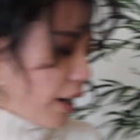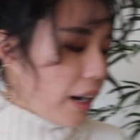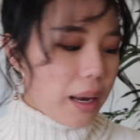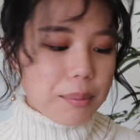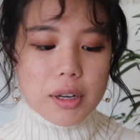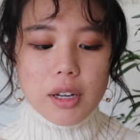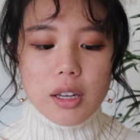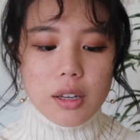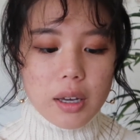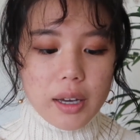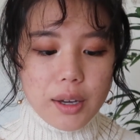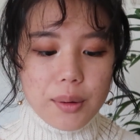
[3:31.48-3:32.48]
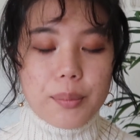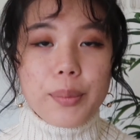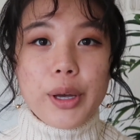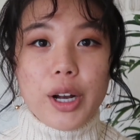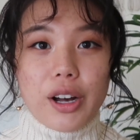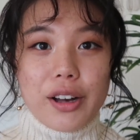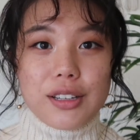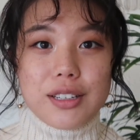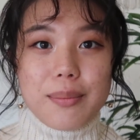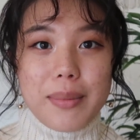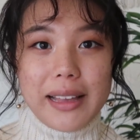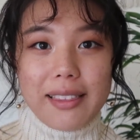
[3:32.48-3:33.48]
All right, I'm gonna put
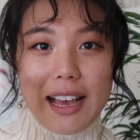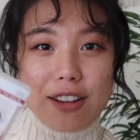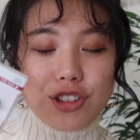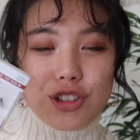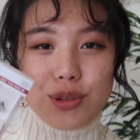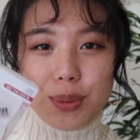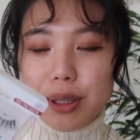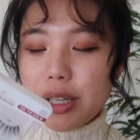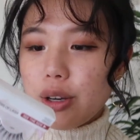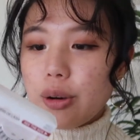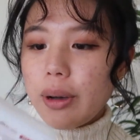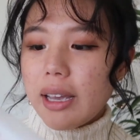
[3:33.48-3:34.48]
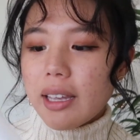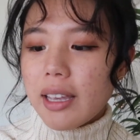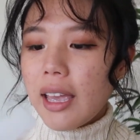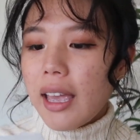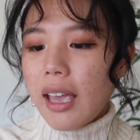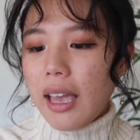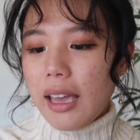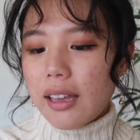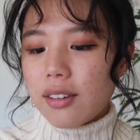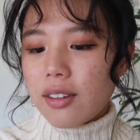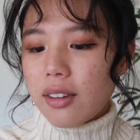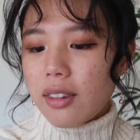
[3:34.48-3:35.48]
on my lashes really quick, and